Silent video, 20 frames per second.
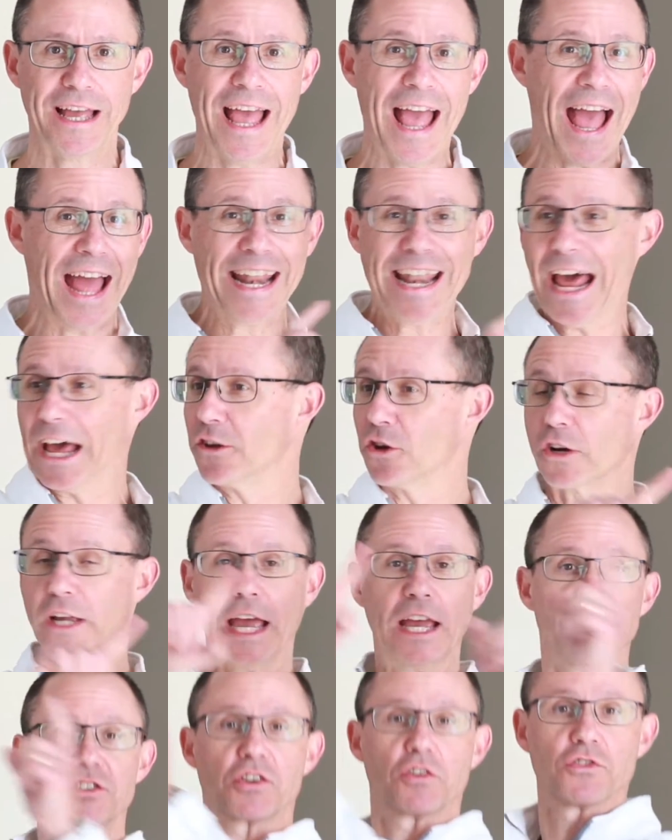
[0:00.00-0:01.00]
And now your
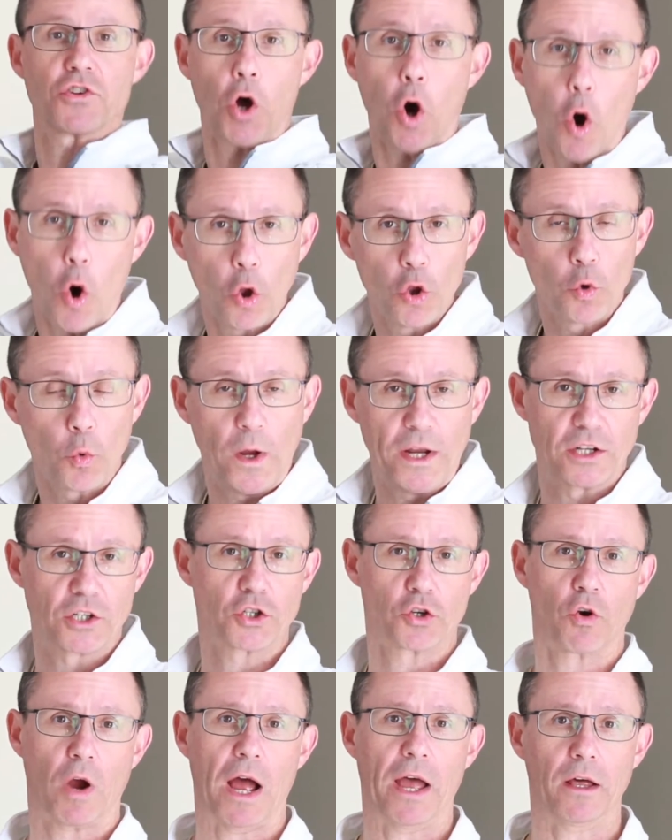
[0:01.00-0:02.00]
case goes all the way to
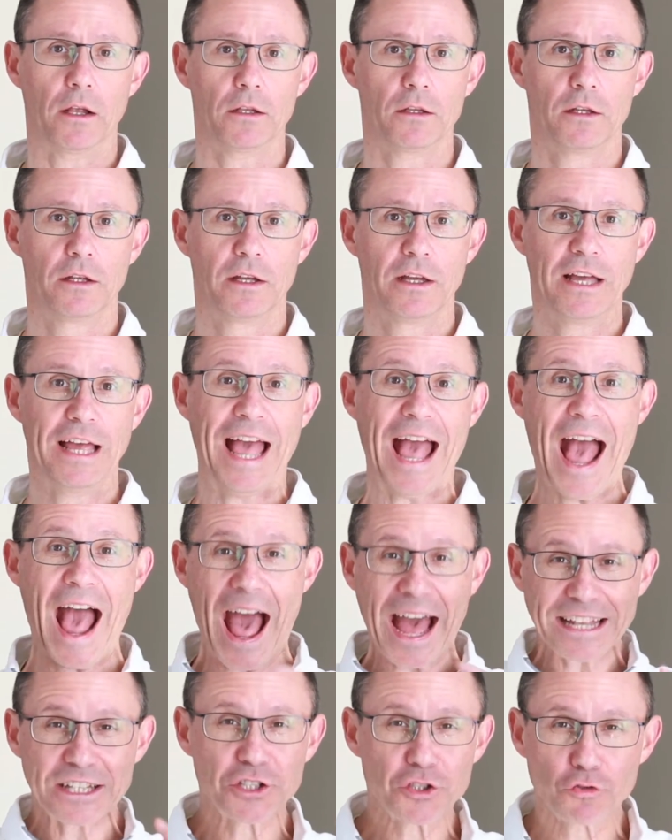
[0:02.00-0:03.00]
trial.
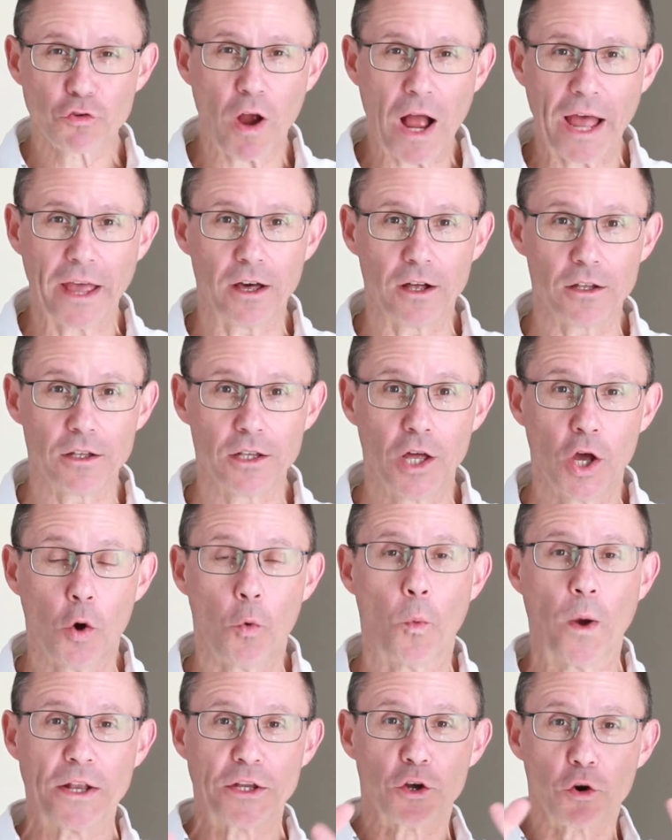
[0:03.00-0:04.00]
At trial,
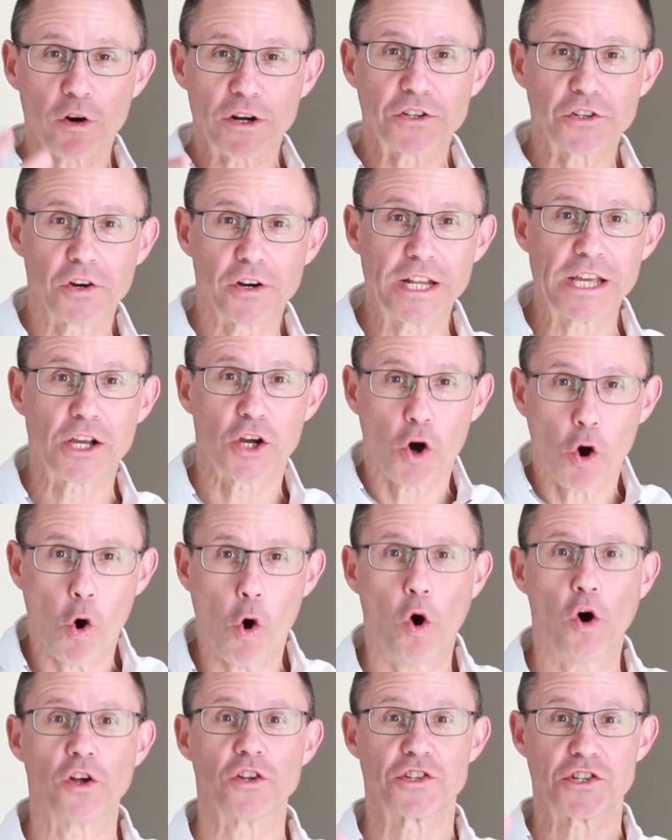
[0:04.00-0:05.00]
when your attorney
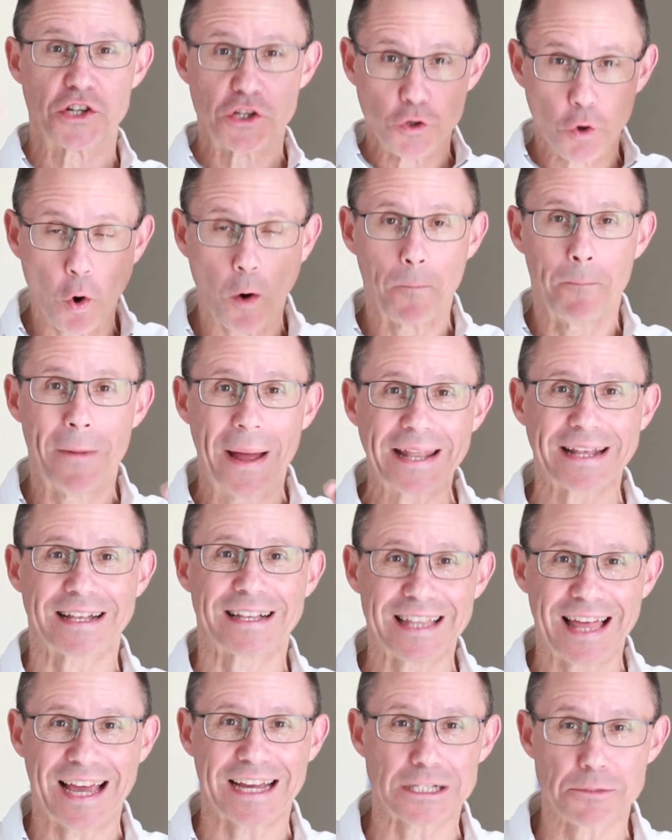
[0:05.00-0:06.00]
calls your
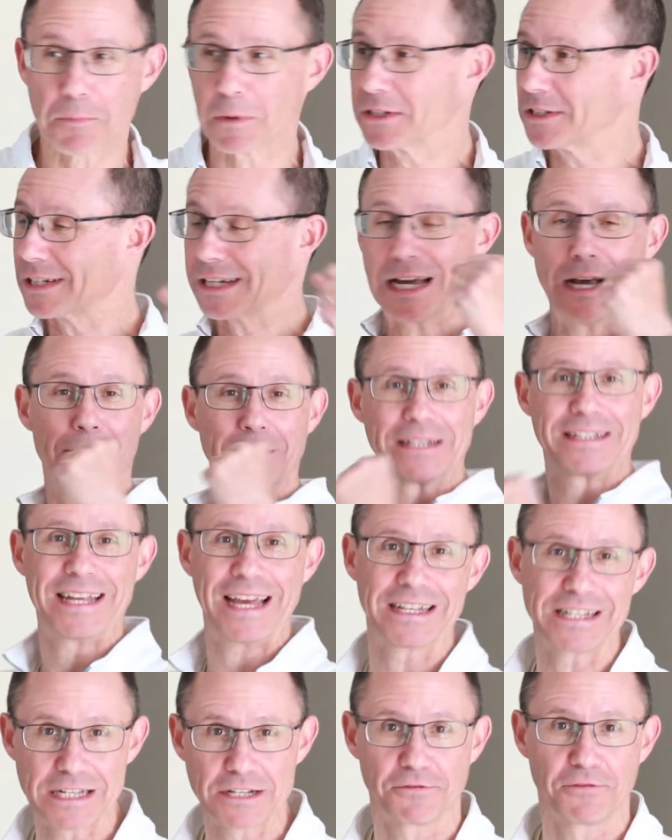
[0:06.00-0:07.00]
medical expert to come and
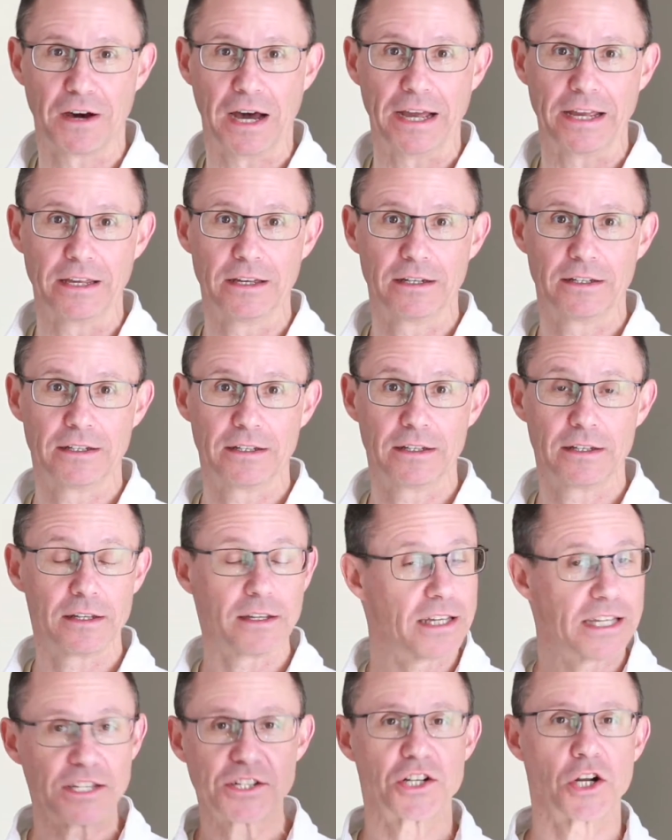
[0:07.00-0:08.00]
testify,
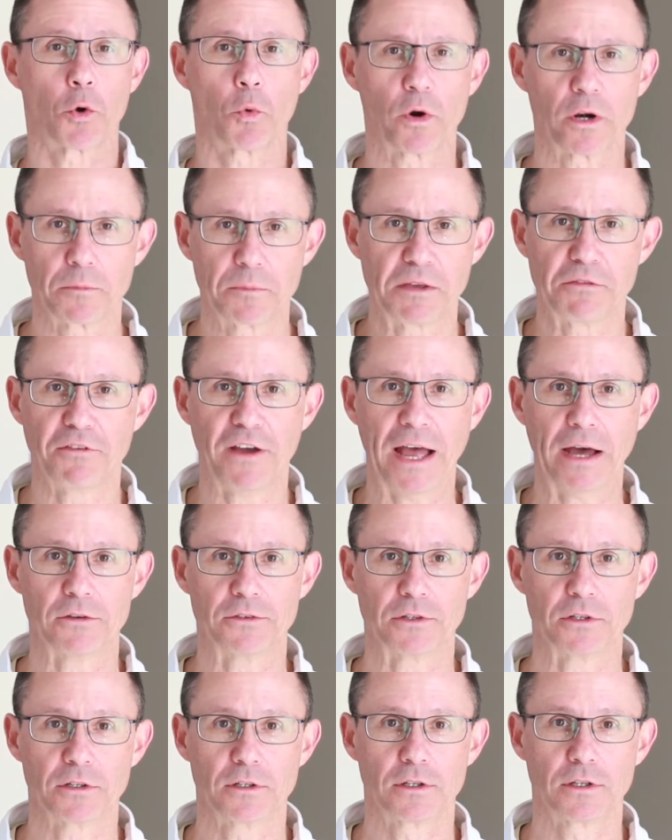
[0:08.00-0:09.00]
he's nowhere to be
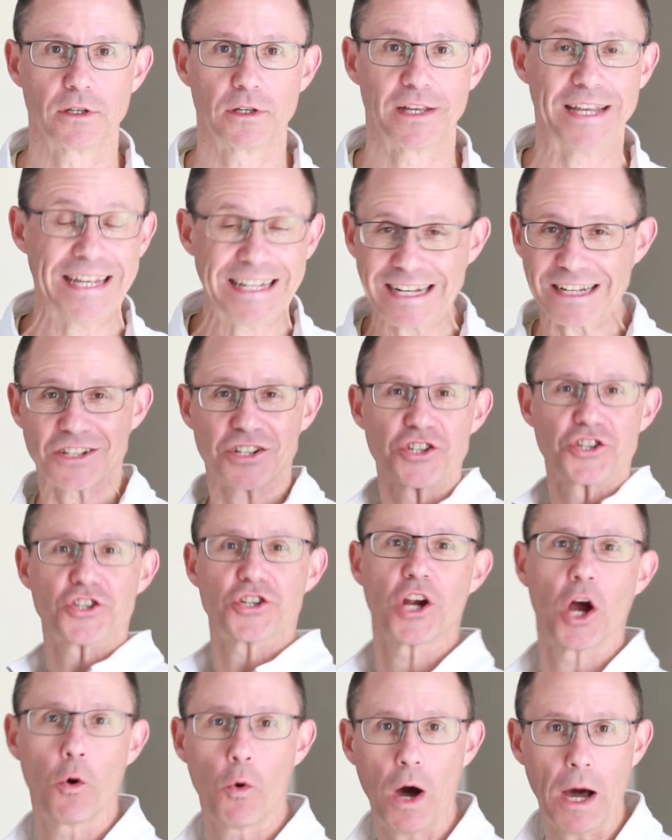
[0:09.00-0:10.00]
found. He doesn't
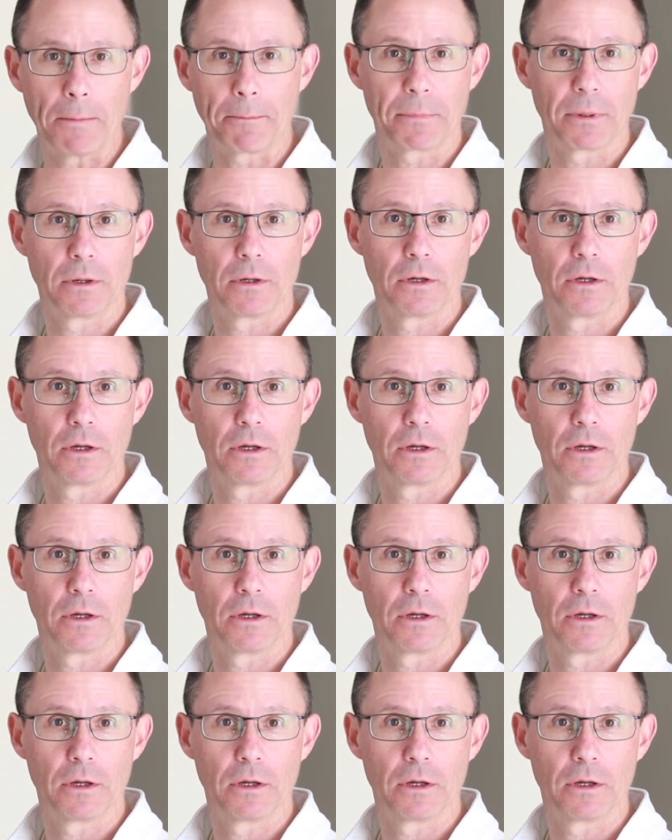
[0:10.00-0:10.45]
show up.